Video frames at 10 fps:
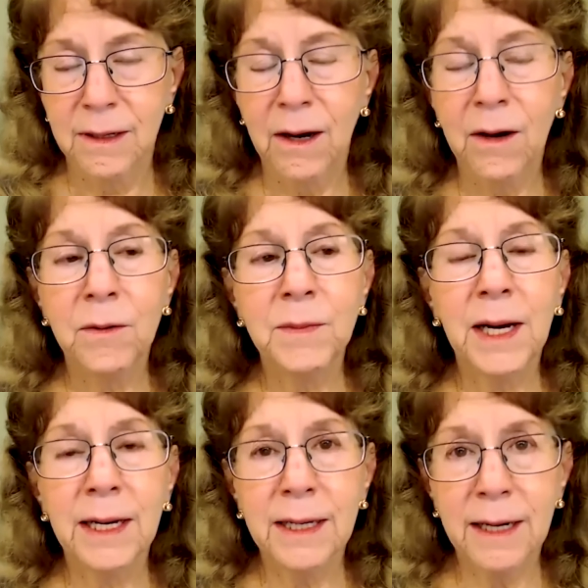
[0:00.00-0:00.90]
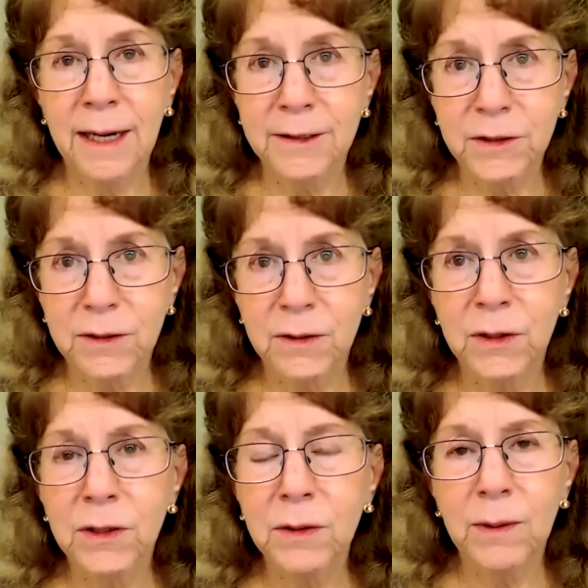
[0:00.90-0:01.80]
Oh my gosh,
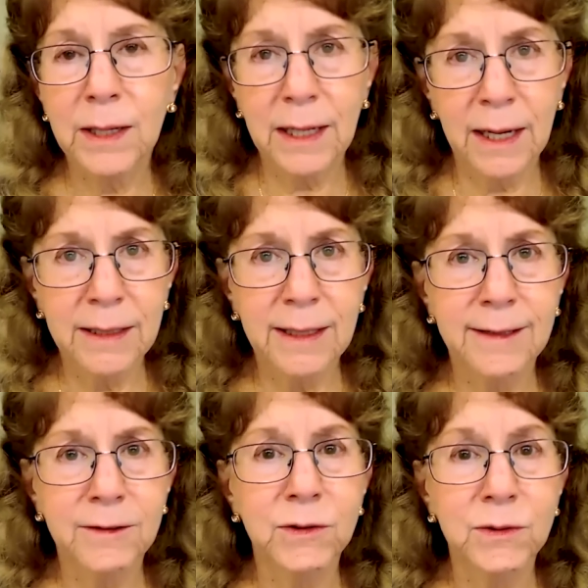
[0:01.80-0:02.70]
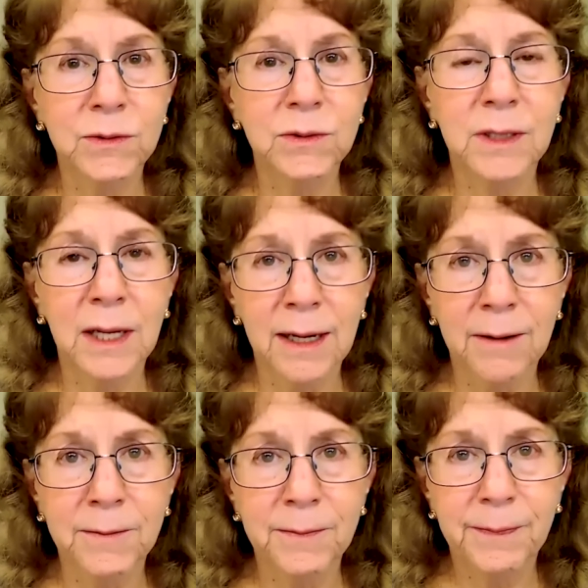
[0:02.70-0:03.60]
look what I can do
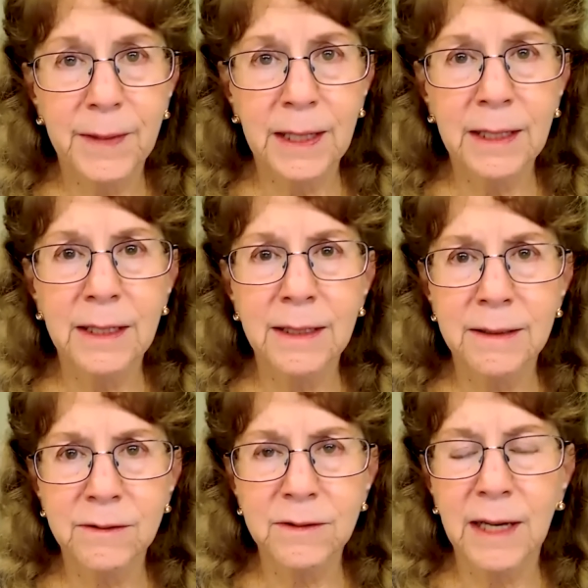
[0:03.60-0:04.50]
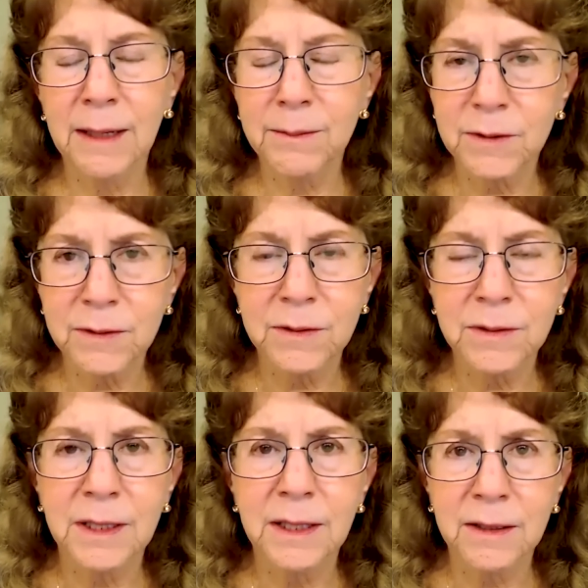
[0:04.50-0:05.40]
now. It is
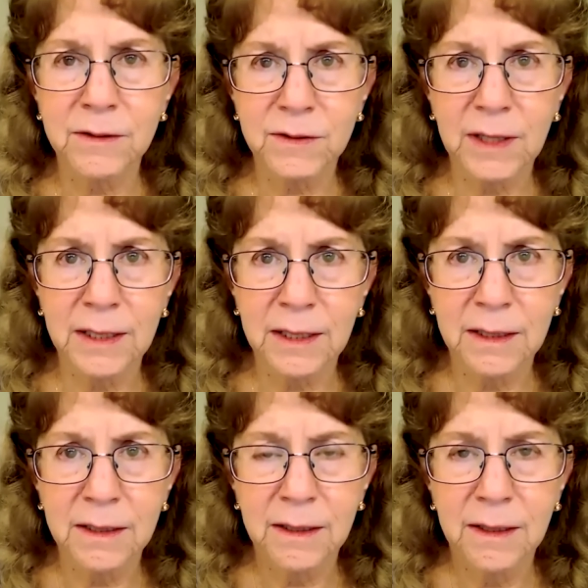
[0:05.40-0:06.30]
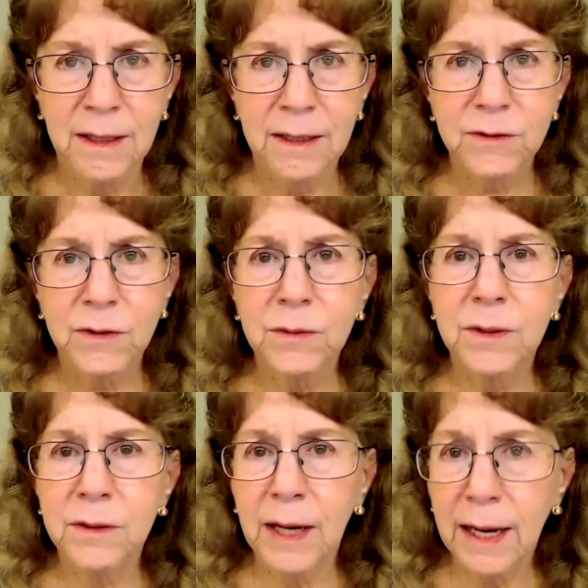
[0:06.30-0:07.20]
absolutely exciting. So
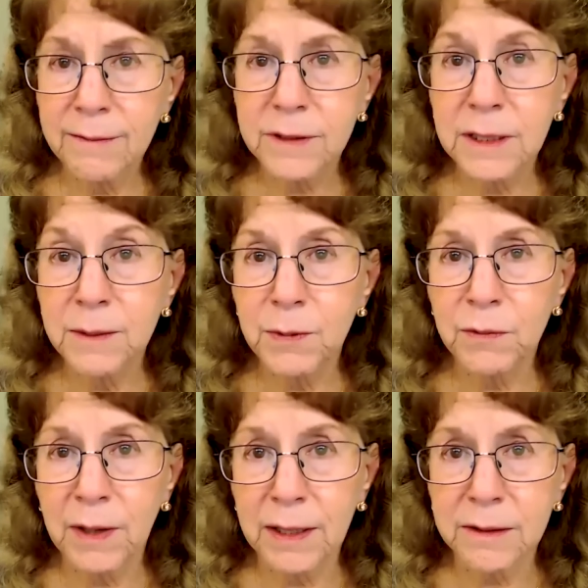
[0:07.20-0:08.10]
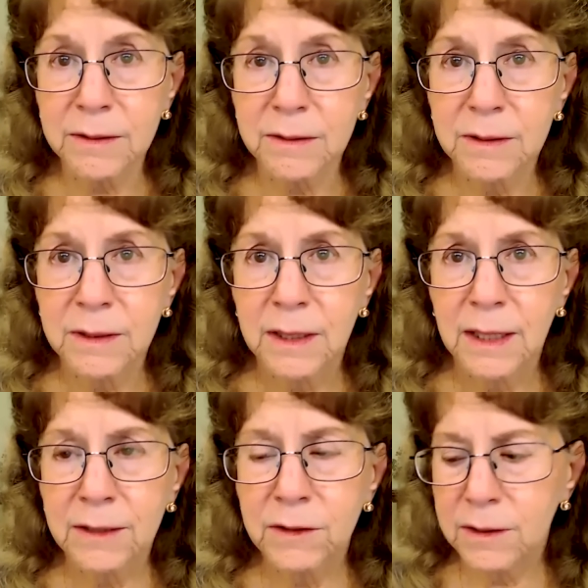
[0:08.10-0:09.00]
you have to keep a record
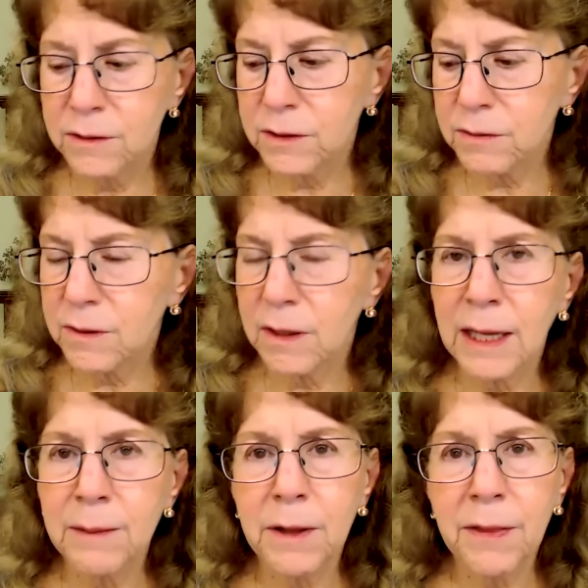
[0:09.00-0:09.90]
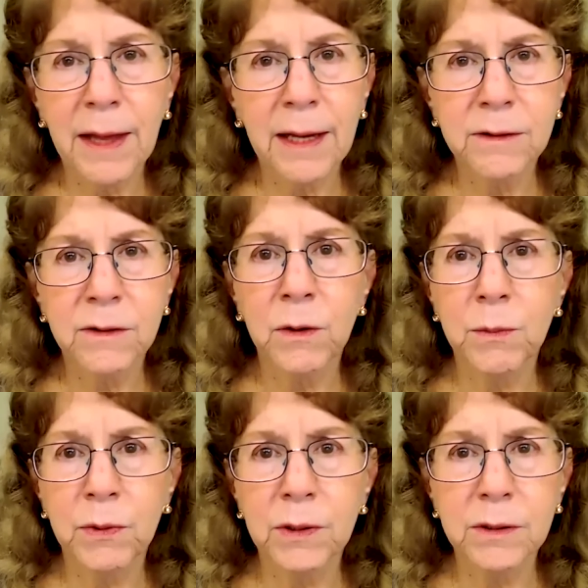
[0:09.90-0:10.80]
and just label that
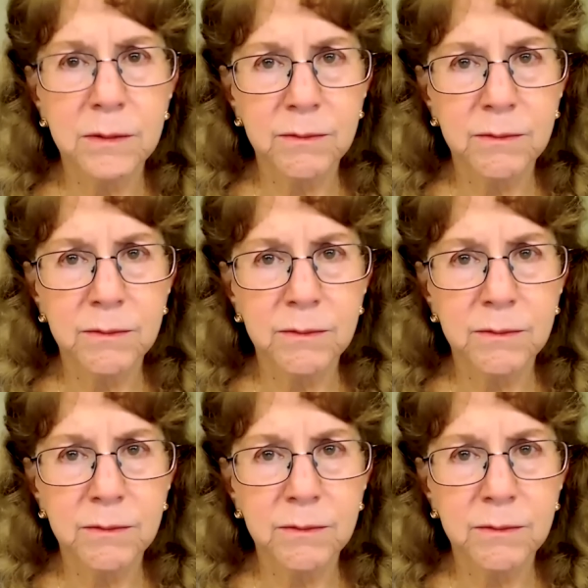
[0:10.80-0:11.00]
notebook,